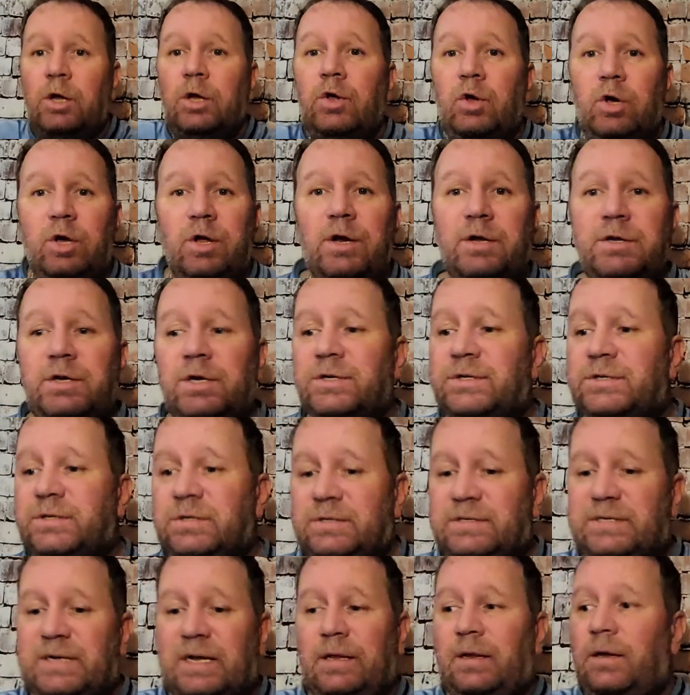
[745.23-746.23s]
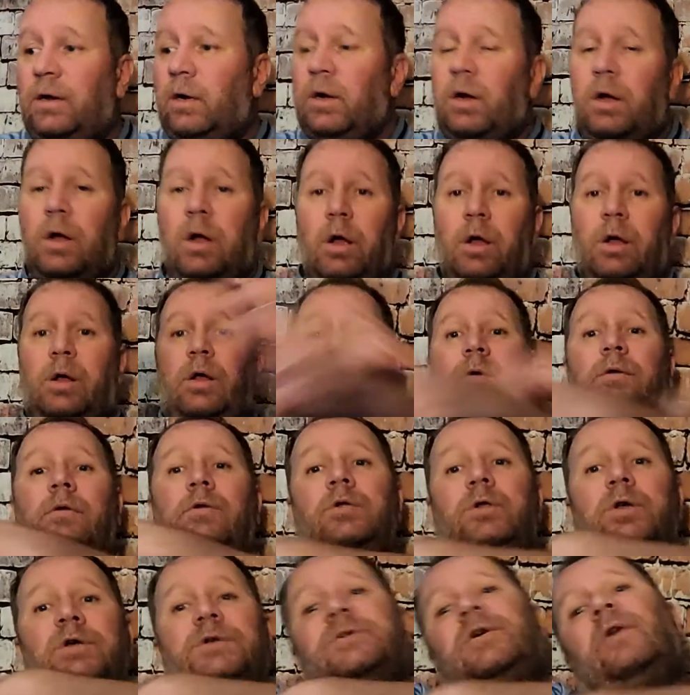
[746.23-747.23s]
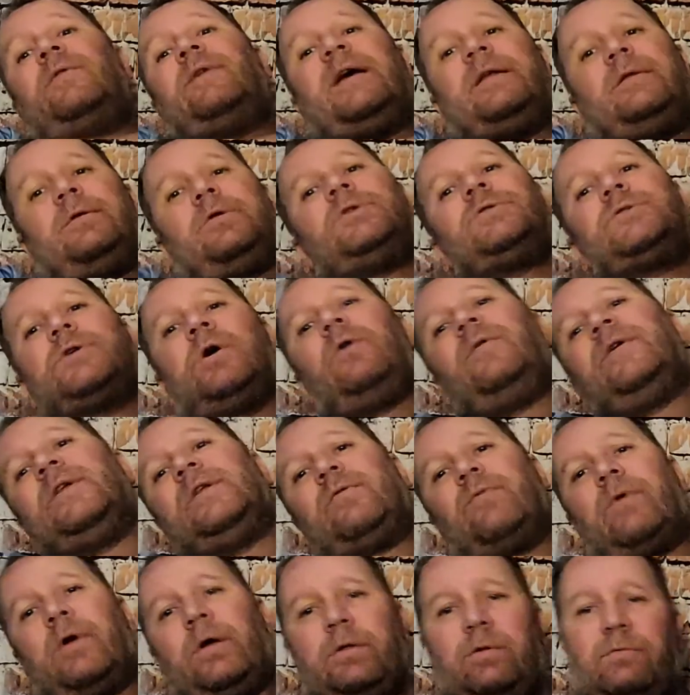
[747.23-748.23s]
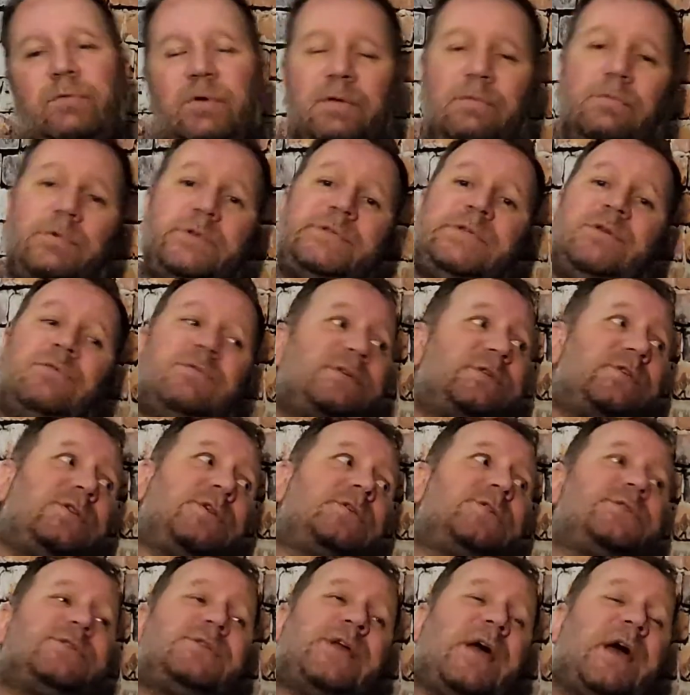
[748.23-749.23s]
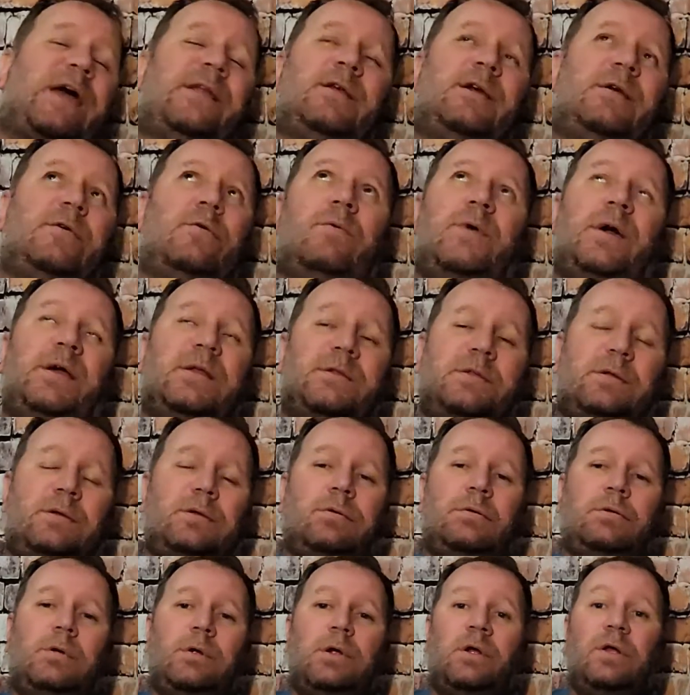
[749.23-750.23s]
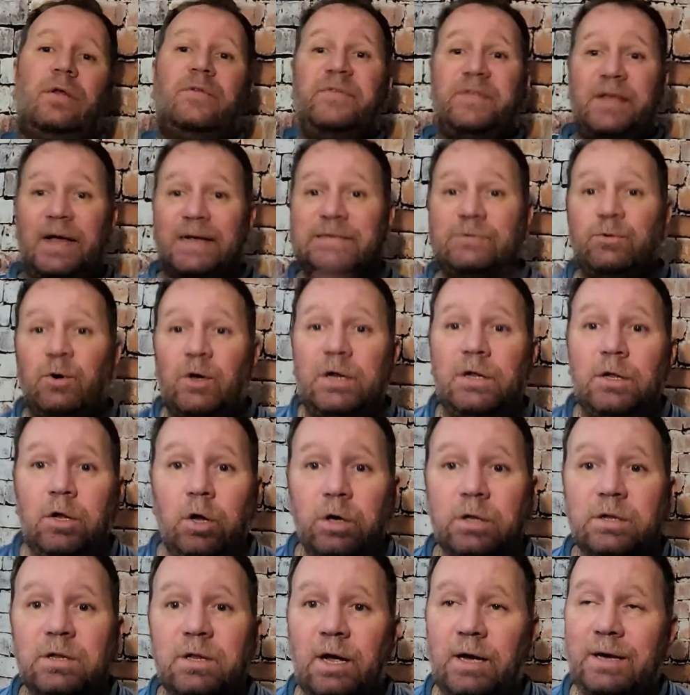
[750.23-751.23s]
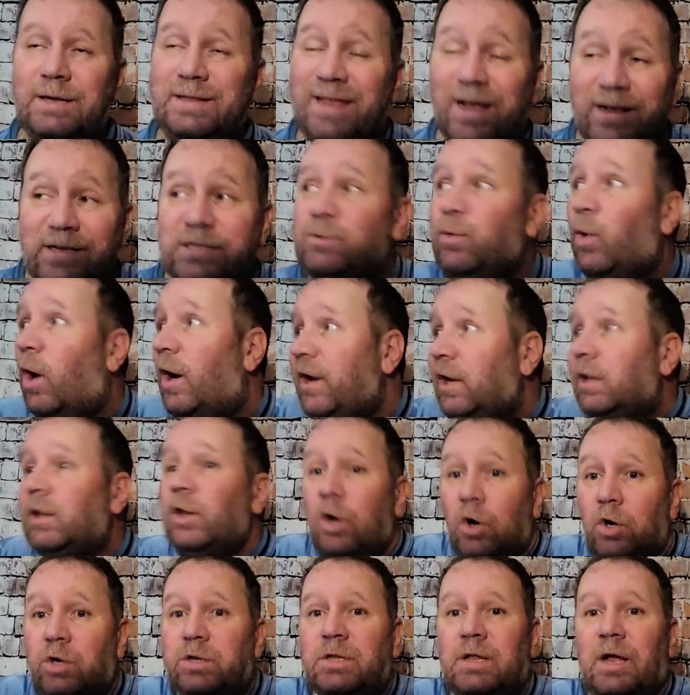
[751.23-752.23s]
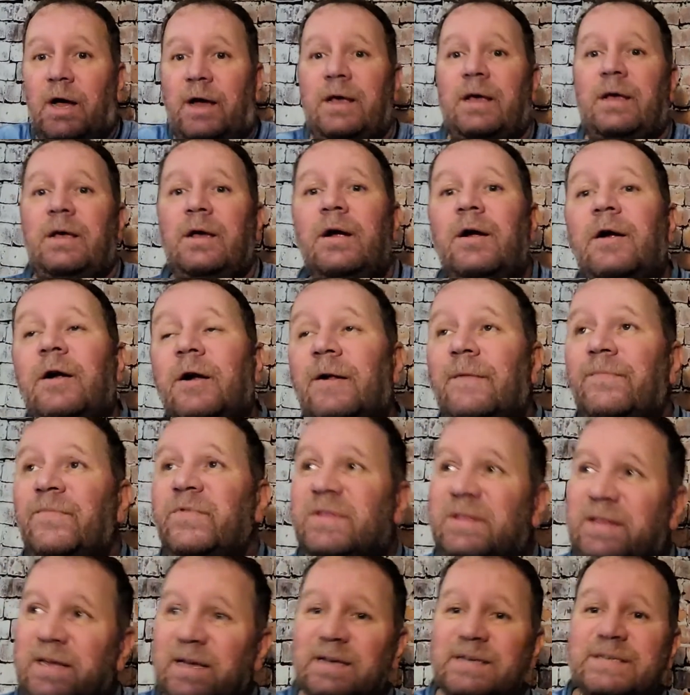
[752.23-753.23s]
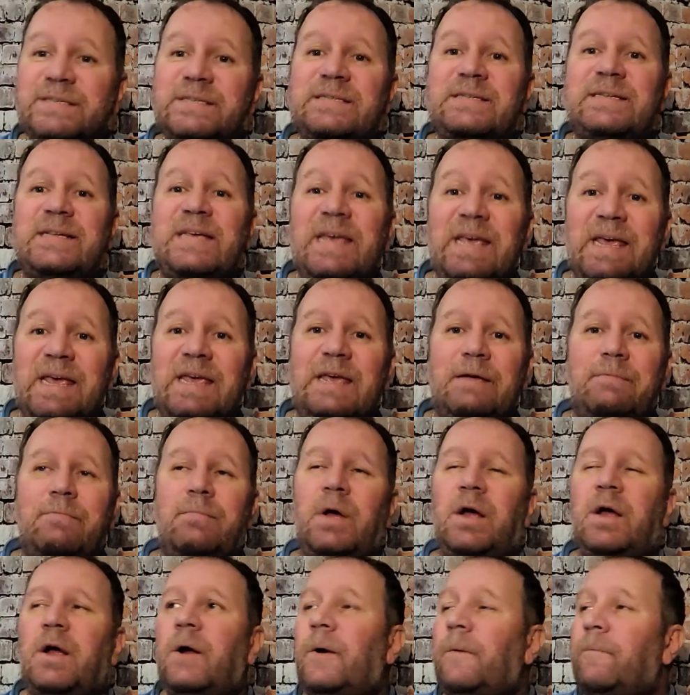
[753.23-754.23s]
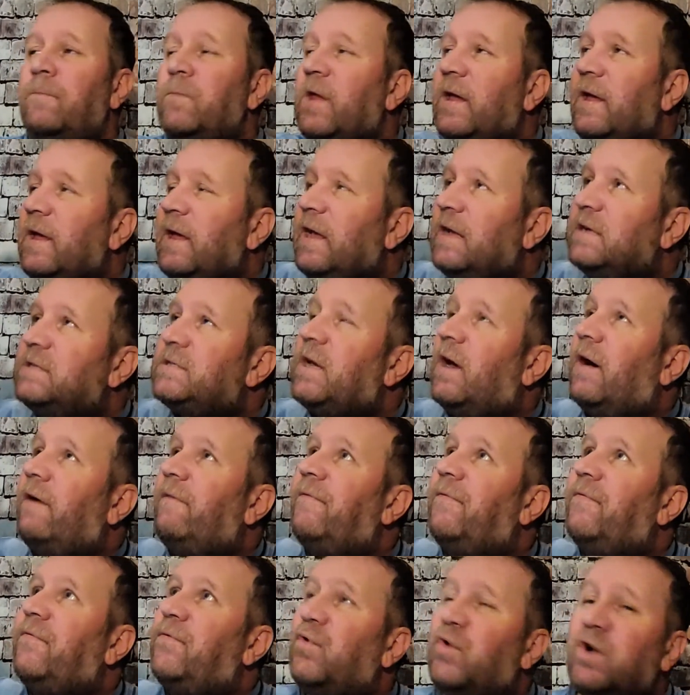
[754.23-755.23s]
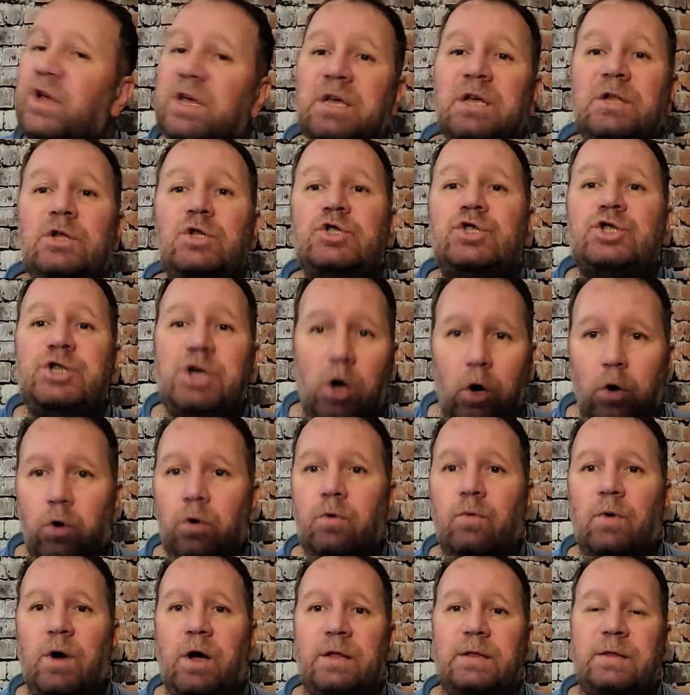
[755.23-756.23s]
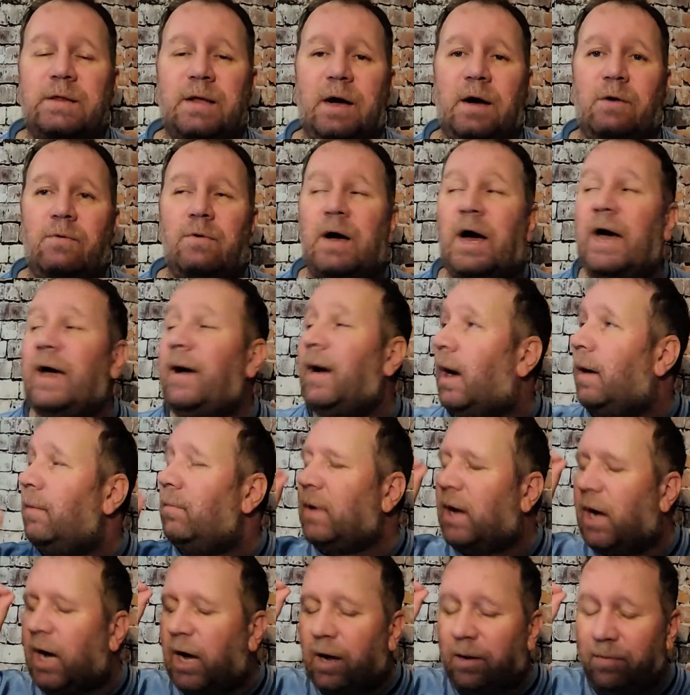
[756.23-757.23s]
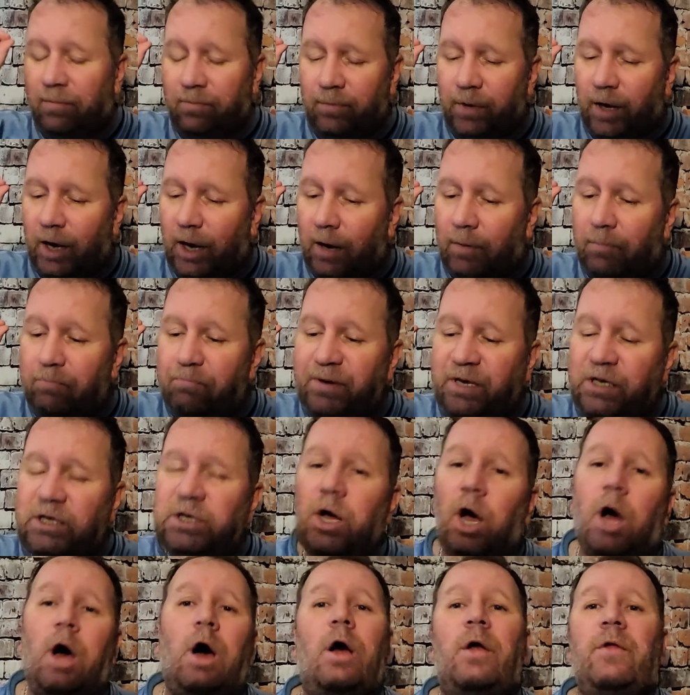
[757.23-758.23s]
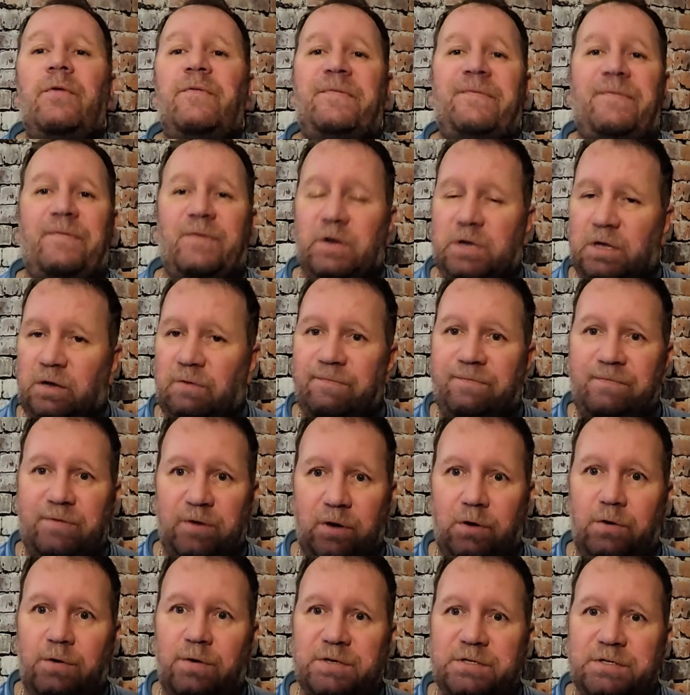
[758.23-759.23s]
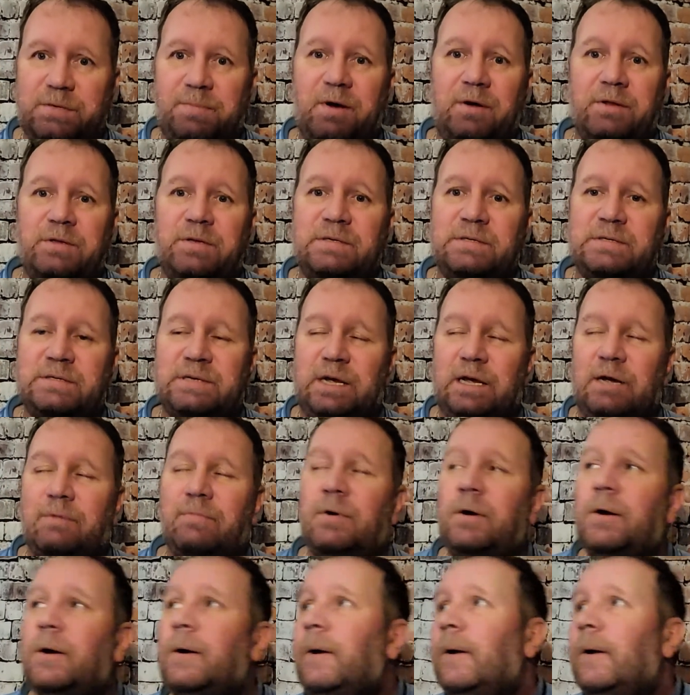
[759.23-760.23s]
you could have just said, just go ahead, just go in and run. We'll just stand there and wait. That's what it looked like. This team is a freaking joke right now. I'm beyond freaking furious about this team.